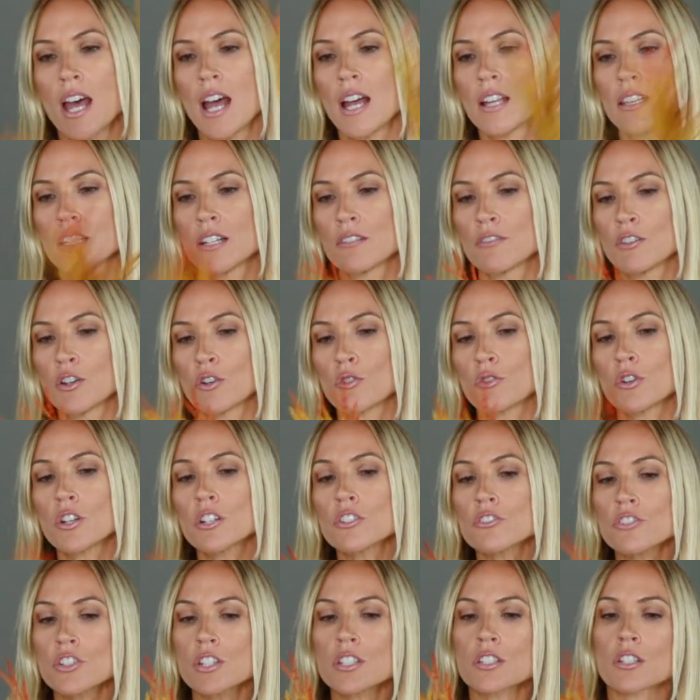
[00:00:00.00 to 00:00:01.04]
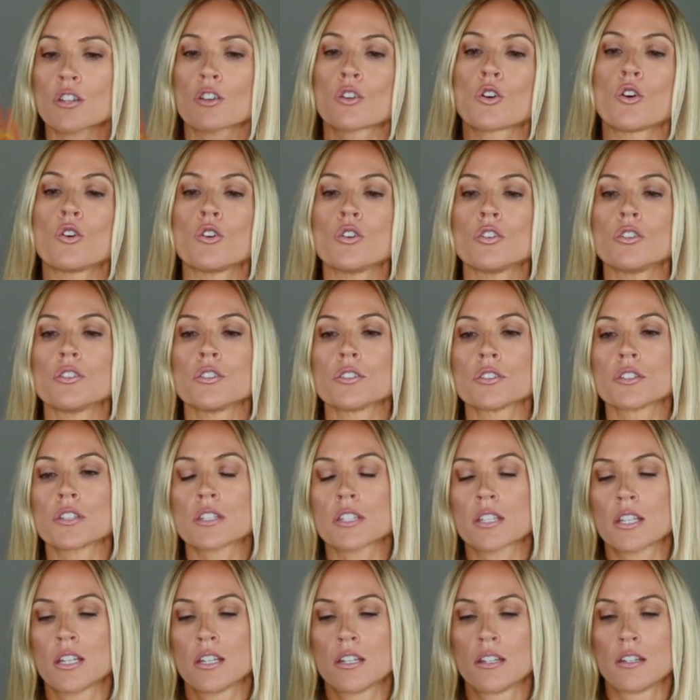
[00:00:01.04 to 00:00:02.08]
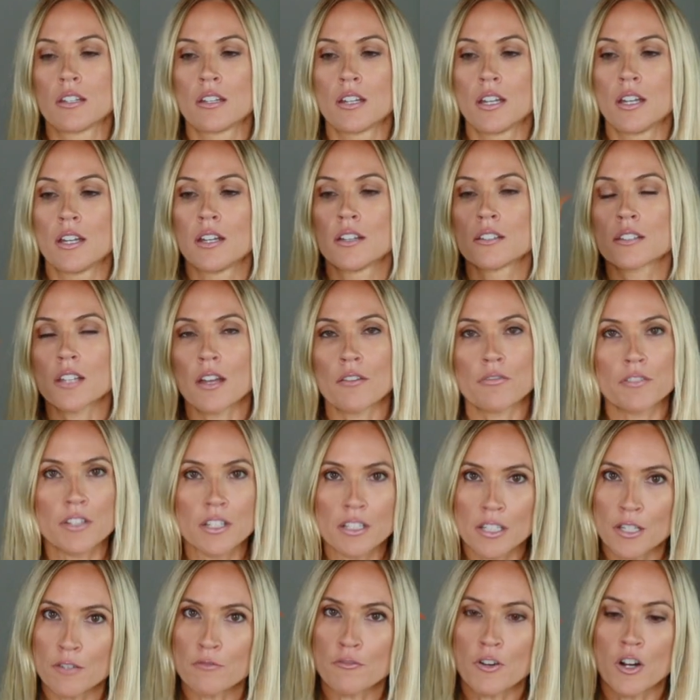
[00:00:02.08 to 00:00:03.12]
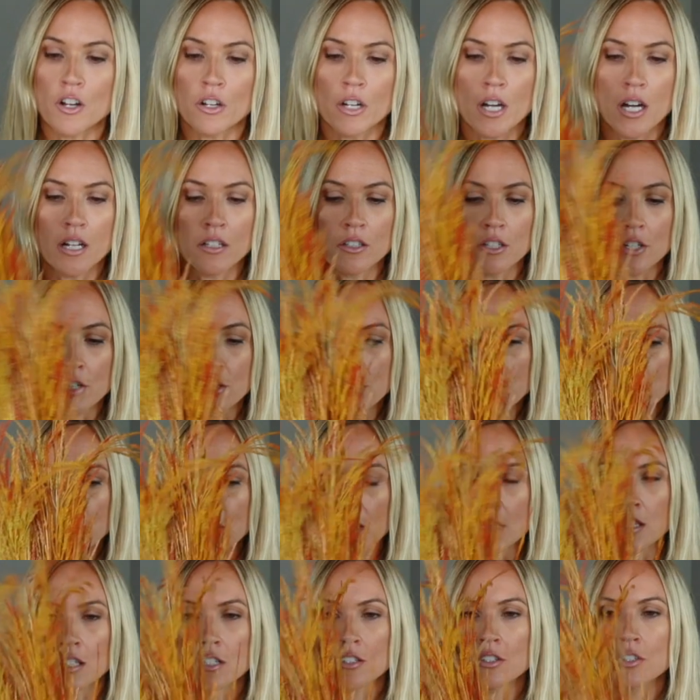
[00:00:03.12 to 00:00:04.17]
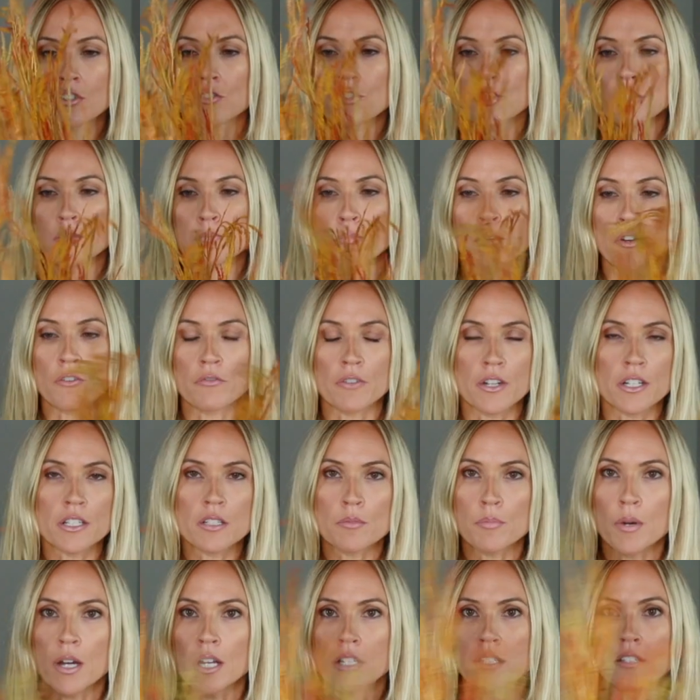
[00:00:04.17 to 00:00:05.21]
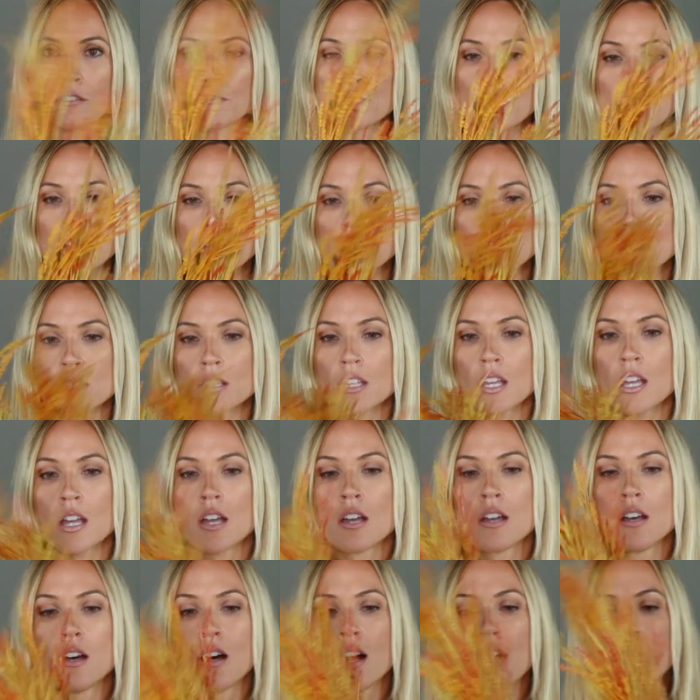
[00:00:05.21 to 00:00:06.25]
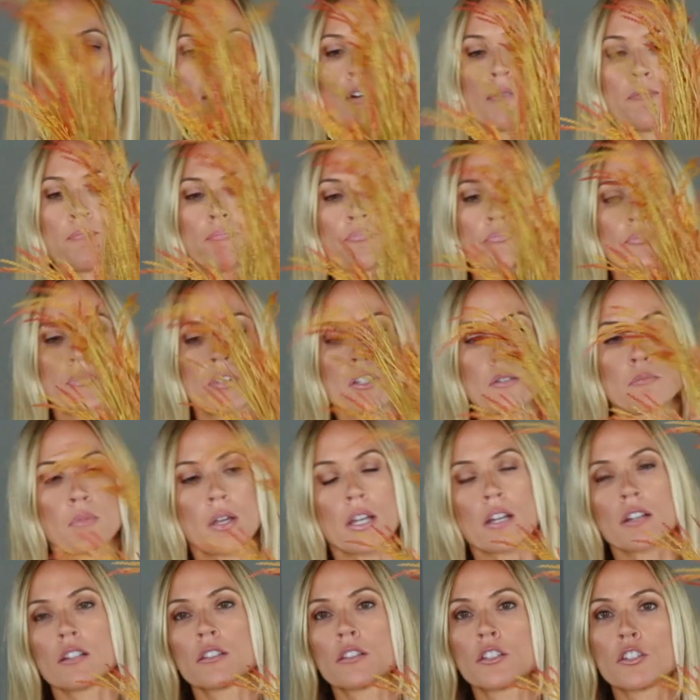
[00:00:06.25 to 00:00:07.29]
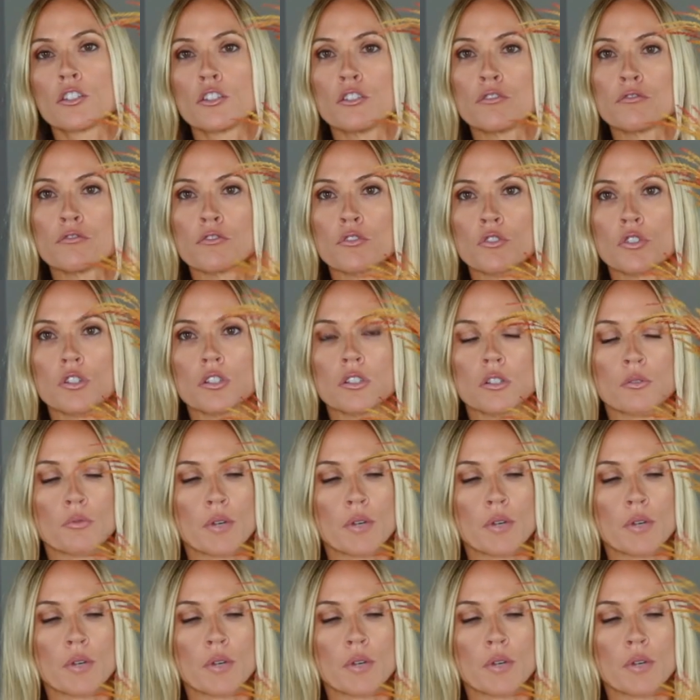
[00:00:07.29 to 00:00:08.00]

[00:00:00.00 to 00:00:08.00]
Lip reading: I love the oranges and golds, definitely fall colors, and this is just perfect to put in a vase to make a little floral